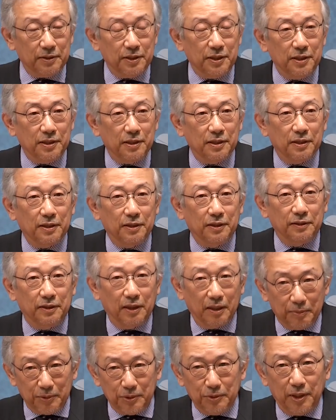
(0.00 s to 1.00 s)
the
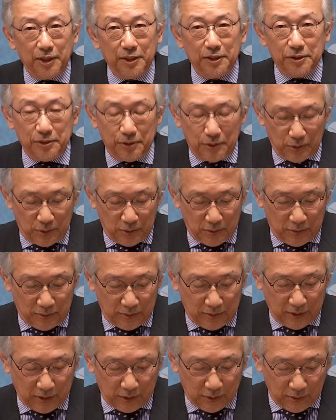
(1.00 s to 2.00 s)
WHO,
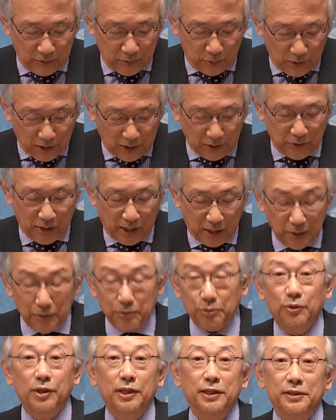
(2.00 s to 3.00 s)
the World
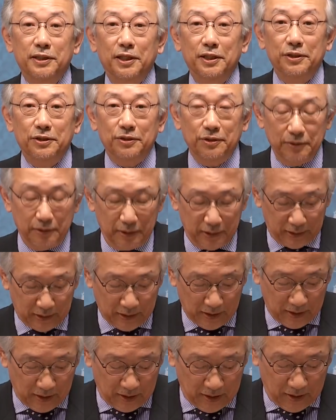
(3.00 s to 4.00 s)
Health Organization's
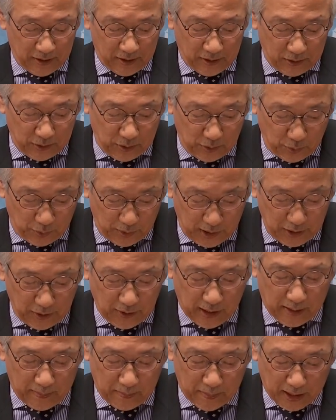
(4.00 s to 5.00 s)

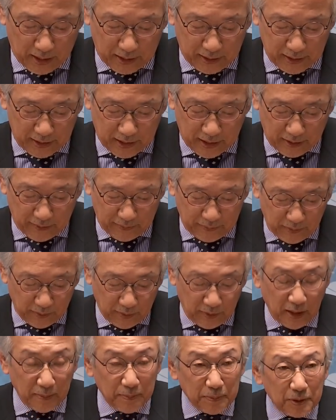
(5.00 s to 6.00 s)
Goodwill Ambassador for
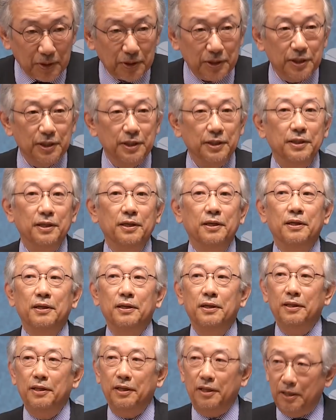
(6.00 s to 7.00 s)
Leprosy
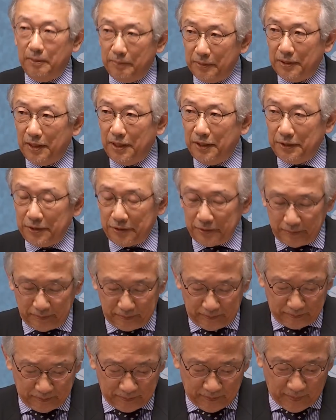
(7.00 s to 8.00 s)

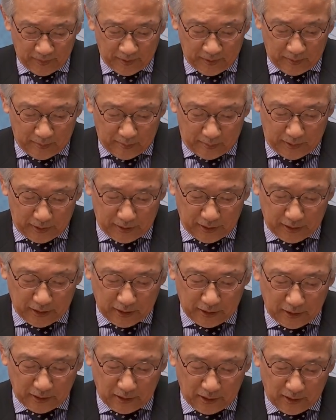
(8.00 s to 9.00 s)
Elimination, Mr.
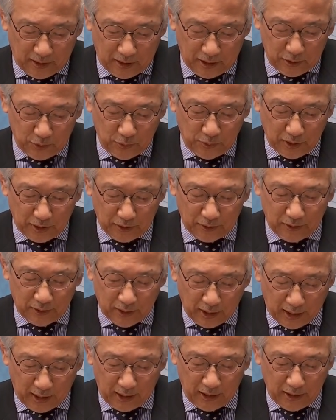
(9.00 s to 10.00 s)
Sasakawa has worked
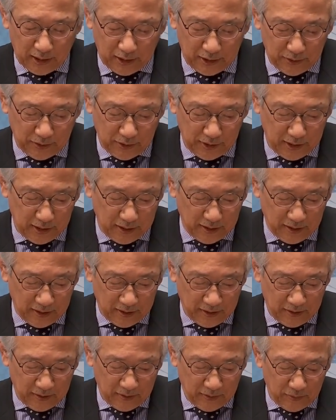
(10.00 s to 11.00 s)
tirelessly
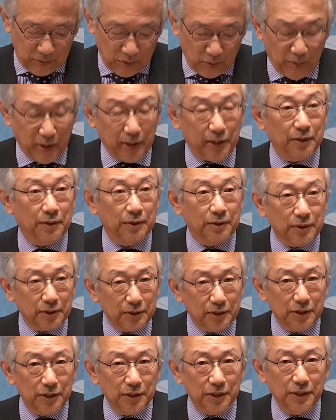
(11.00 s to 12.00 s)
for more than
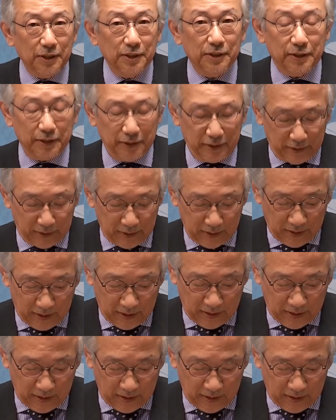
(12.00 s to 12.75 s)
30 years